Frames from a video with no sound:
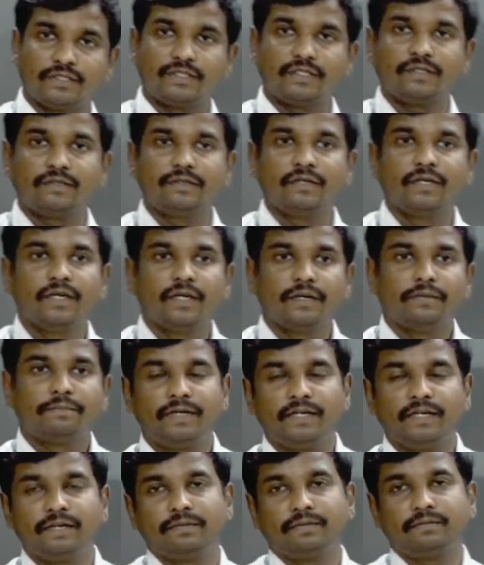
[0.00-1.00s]
with the
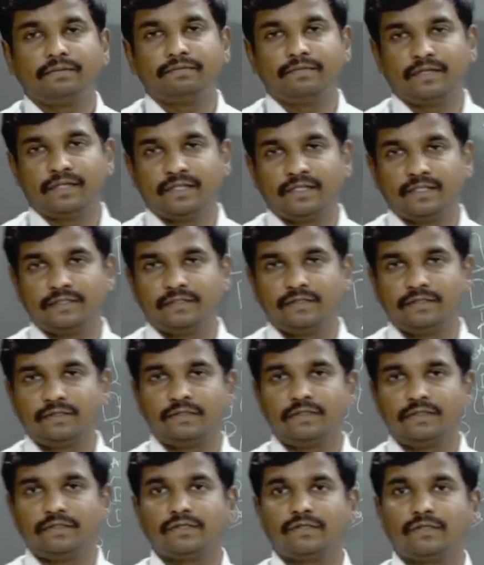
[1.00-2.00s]
minimum
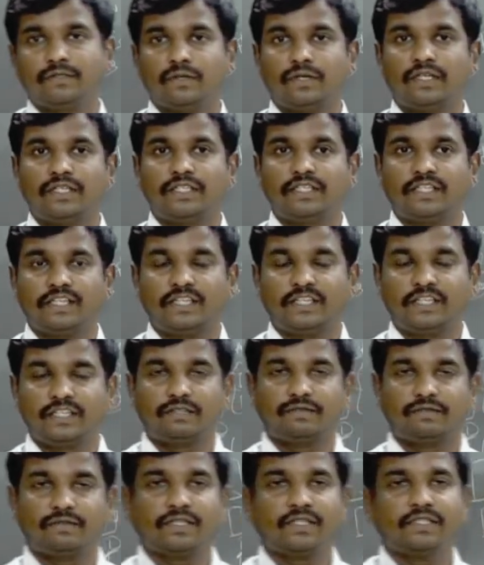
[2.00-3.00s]
storage area
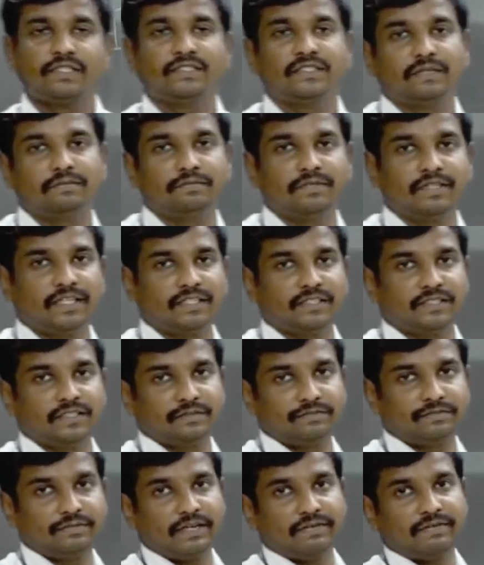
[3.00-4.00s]
network. In some
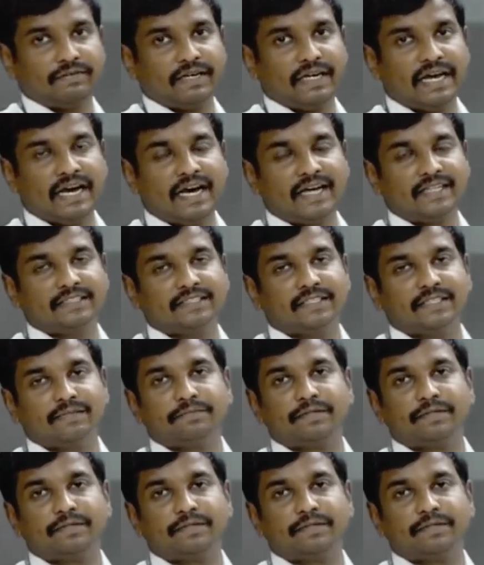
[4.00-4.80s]
cases we have a large